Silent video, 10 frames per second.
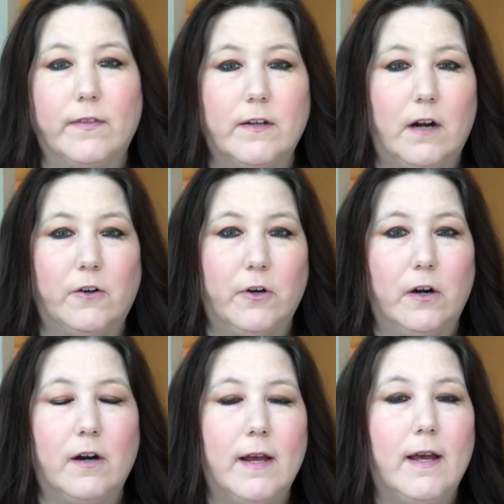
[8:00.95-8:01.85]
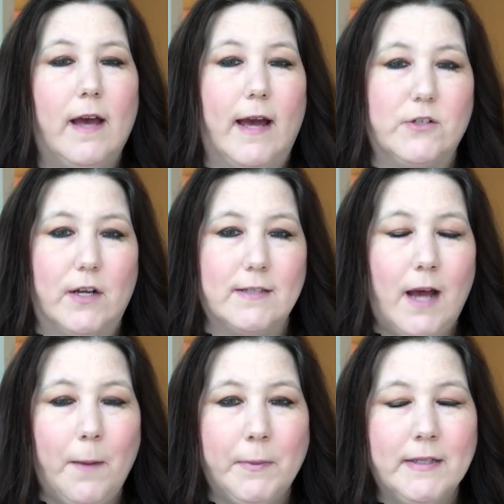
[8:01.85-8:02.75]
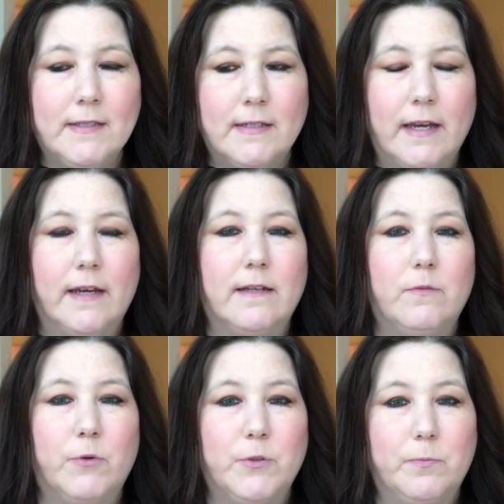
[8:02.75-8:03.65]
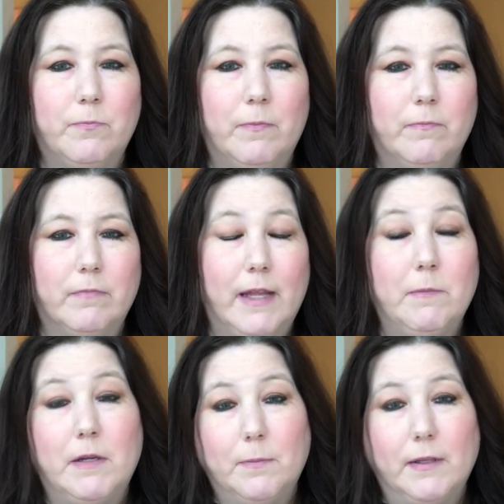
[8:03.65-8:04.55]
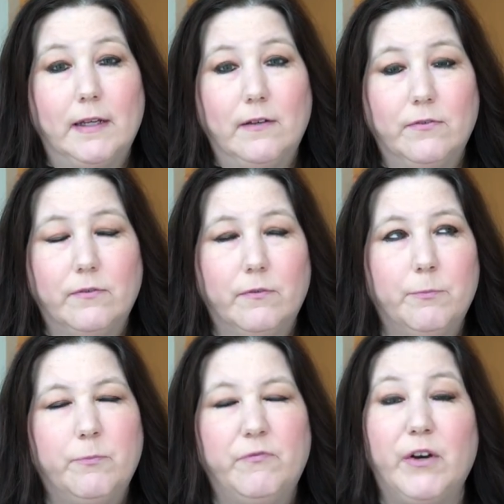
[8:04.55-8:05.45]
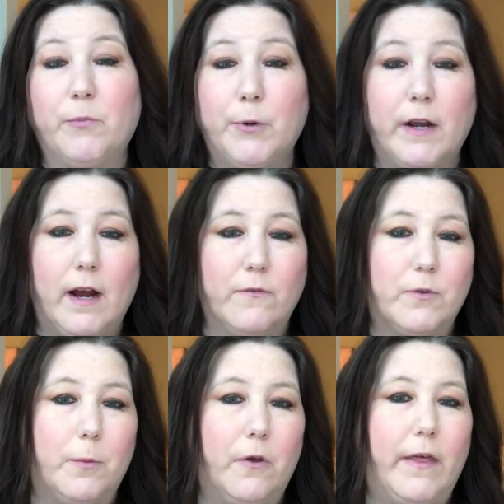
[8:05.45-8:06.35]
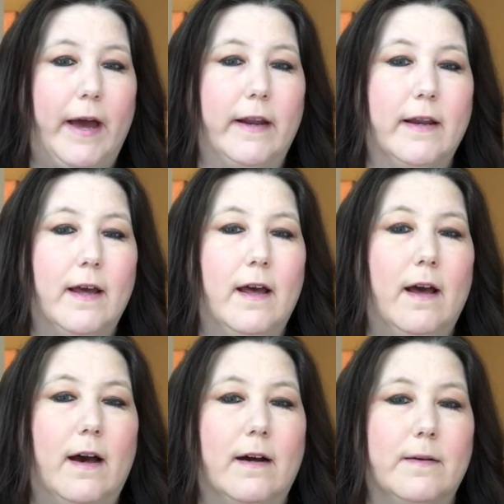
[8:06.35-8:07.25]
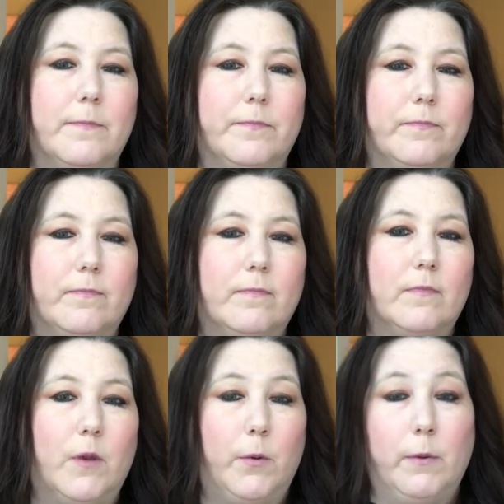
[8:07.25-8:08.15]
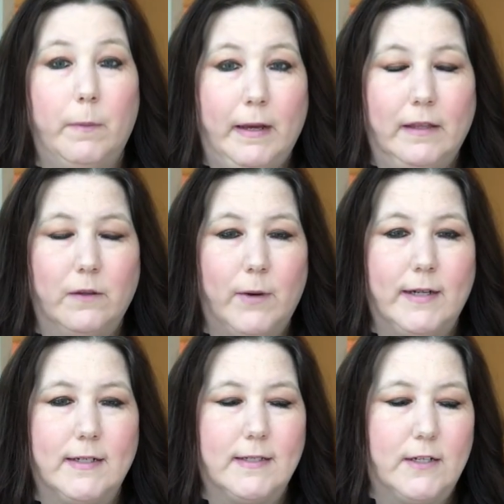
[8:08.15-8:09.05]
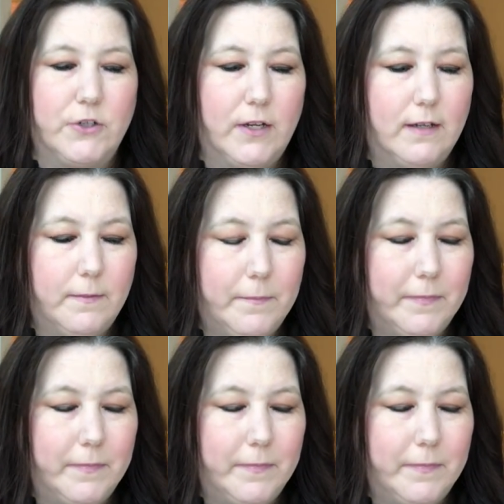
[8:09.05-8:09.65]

that the doctor at Johns Hopkins did, which led me to feel pretty comfortable that we were making the right decision.